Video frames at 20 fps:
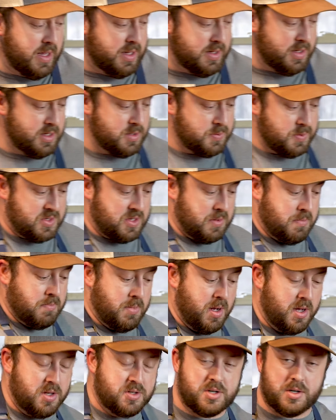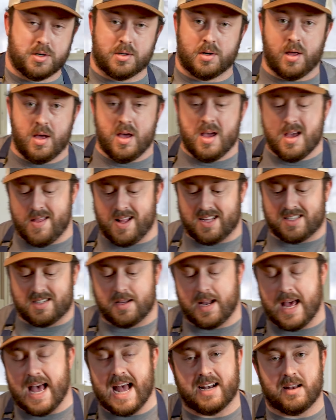this with some mustard. That's
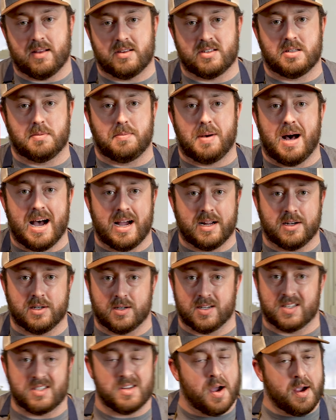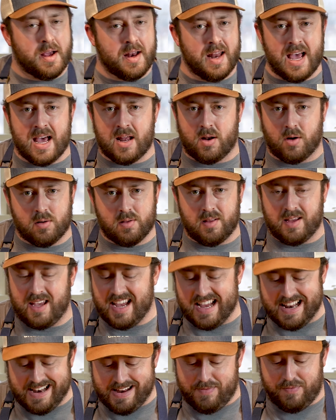going to act as a binder. It's not going to add hardly
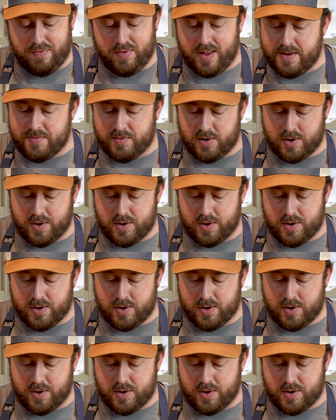any flavor at